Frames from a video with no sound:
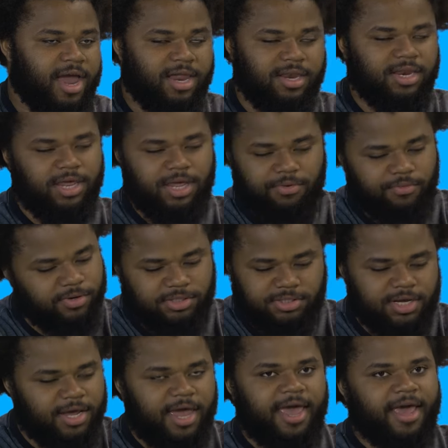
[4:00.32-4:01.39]
and it would.
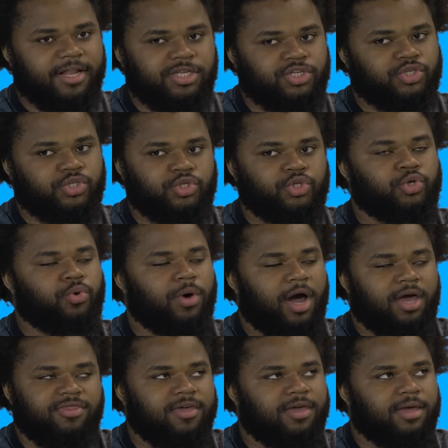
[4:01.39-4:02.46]

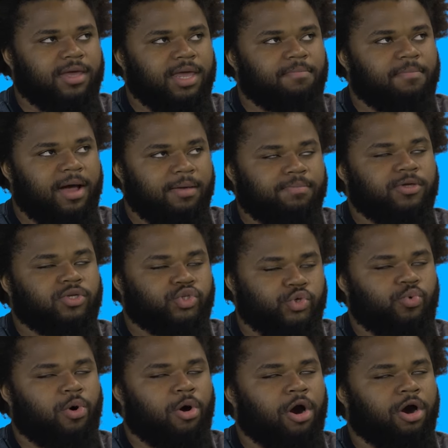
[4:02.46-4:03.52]
I think it might be
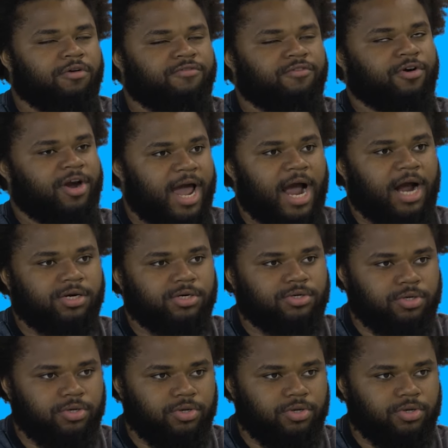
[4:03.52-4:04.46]
too hard for an actor to